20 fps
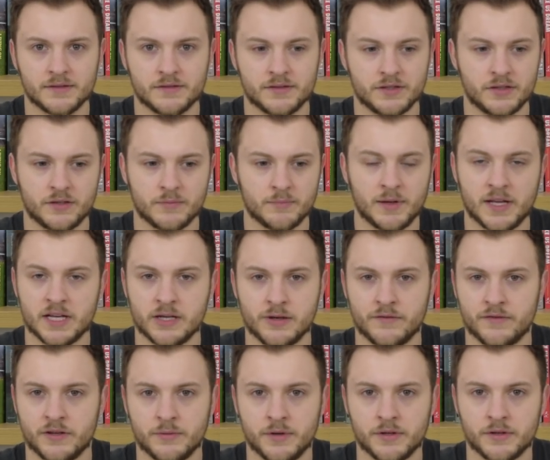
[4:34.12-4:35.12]
you can play
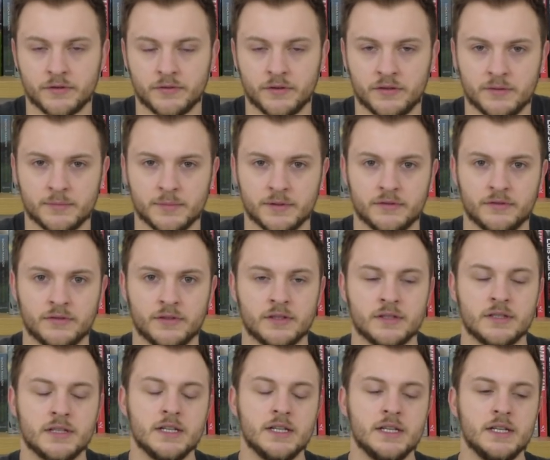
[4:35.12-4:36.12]
whoever you want, as far as I'm
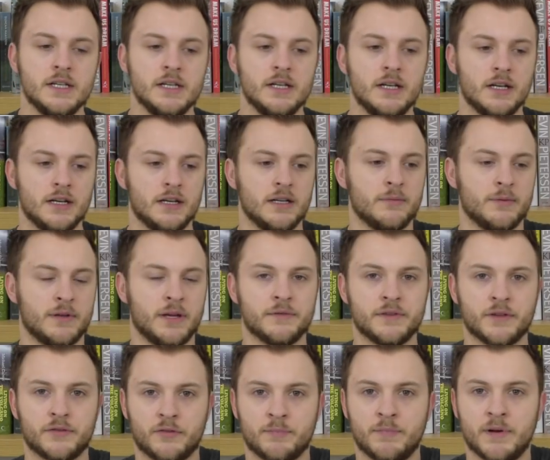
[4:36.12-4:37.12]
concerned,
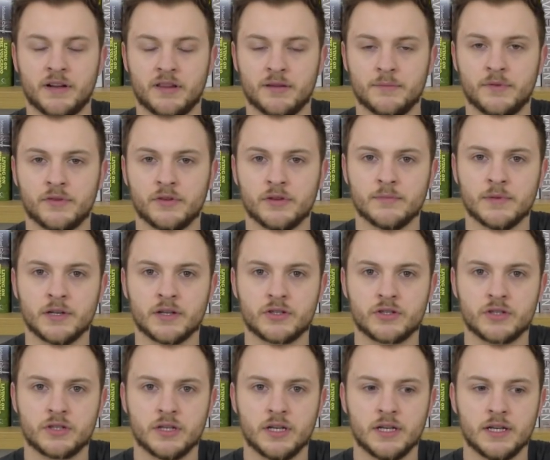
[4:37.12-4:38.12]
without disrespecting them too
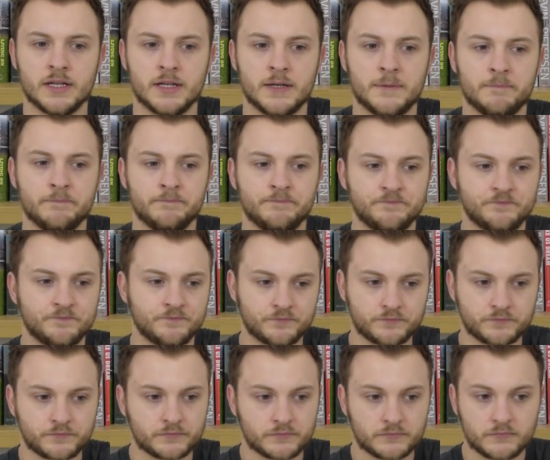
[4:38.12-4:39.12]
much. And
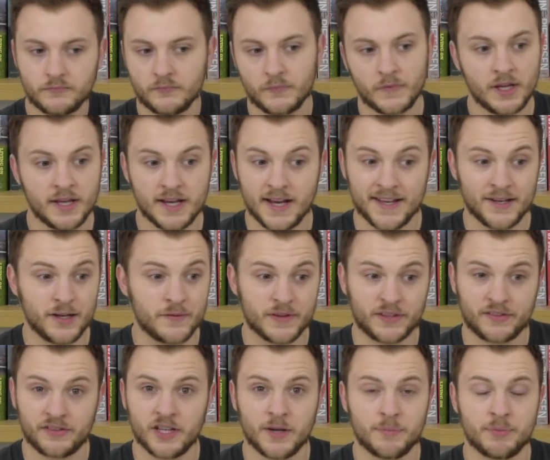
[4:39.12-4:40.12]

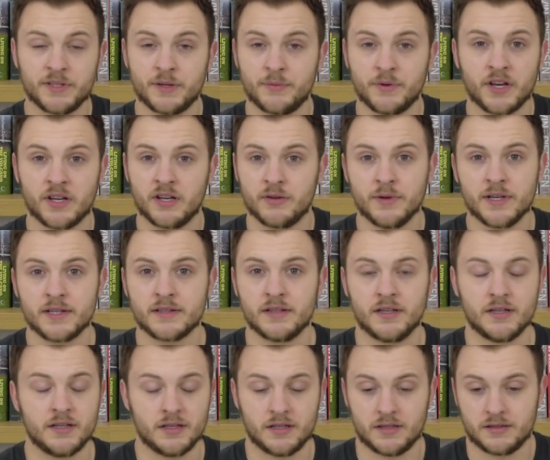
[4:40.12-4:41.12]
obviously, I predict we're going to
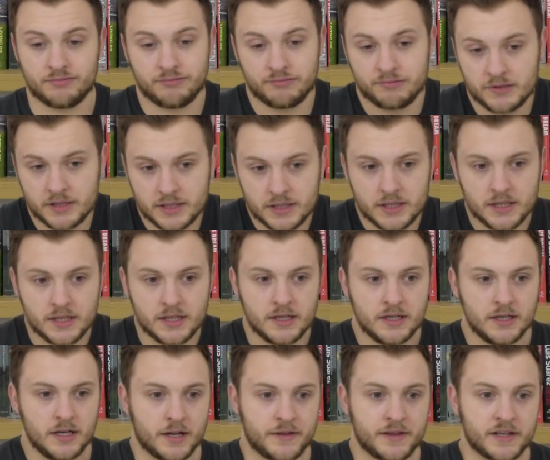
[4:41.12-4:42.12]
win.
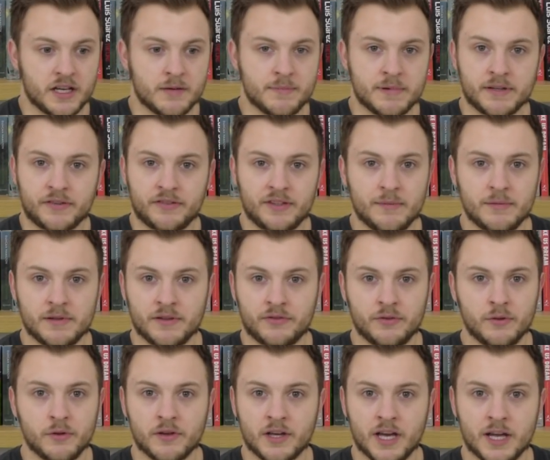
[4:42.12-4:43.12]
I think it'll be a similar
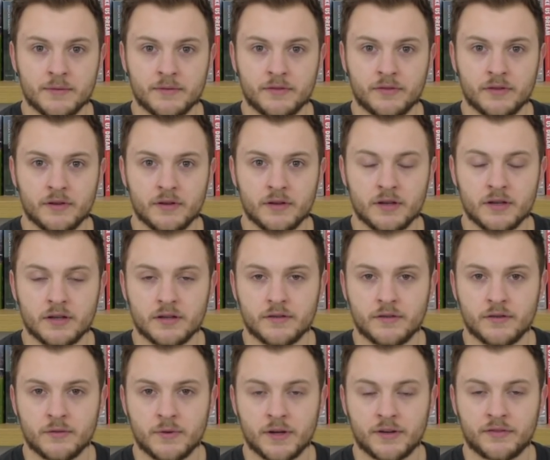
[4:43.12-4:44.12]
sort of game
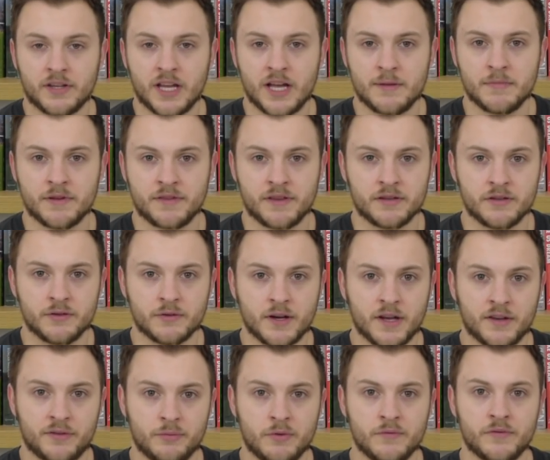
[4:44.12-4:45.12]
to West Ham. I think
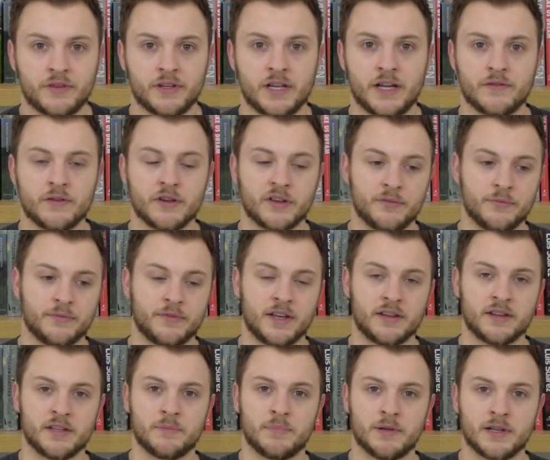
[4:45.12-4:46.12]
Newcastle obviously have got some
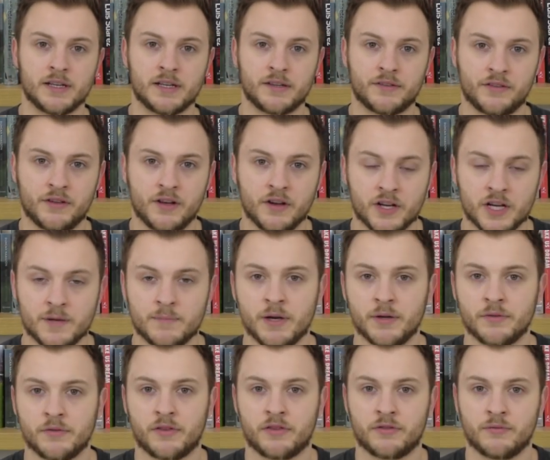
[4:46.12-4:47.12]
talented players. They are going to
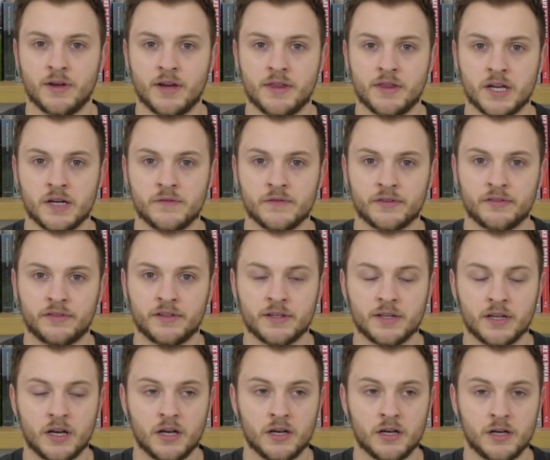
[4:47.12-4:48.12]
pose a threat. They
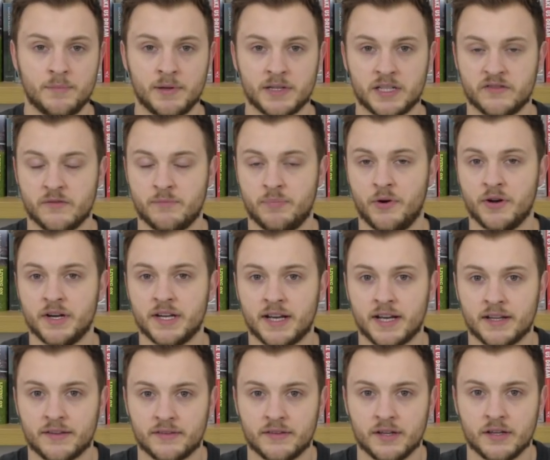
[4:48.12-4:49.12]
obviously picked up a point
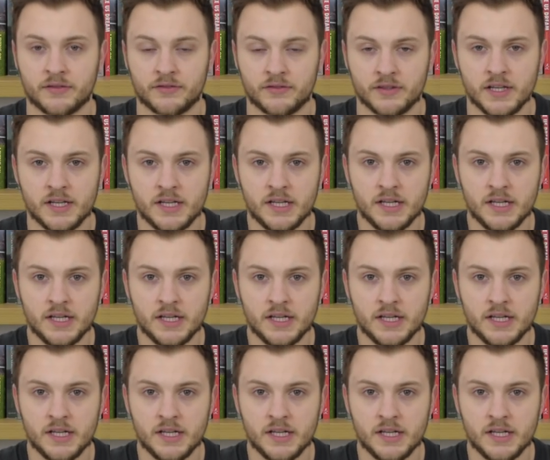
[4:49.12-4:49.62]
against us